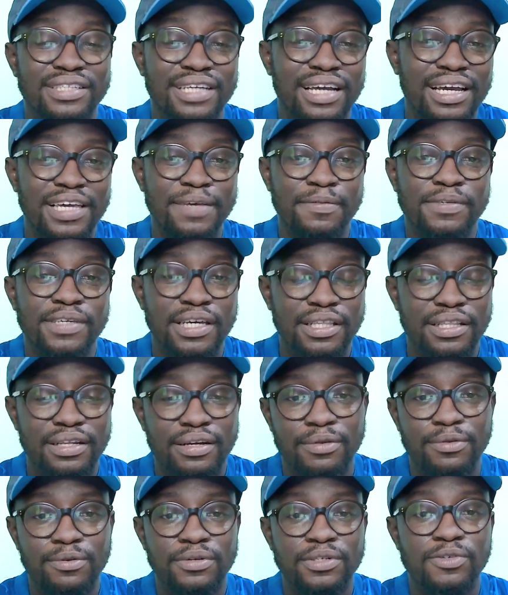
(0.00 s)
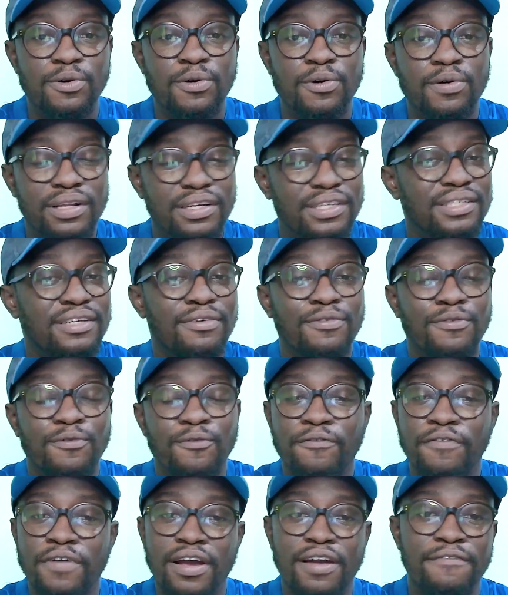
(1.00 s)
I keep saying that Lewis Hall is a
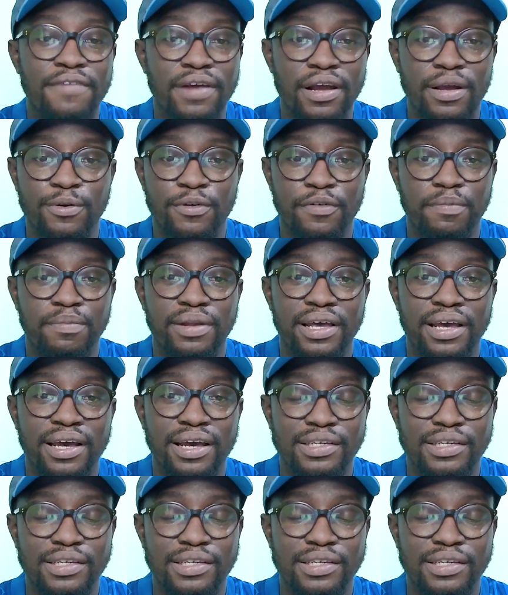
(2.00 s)
very, very good player.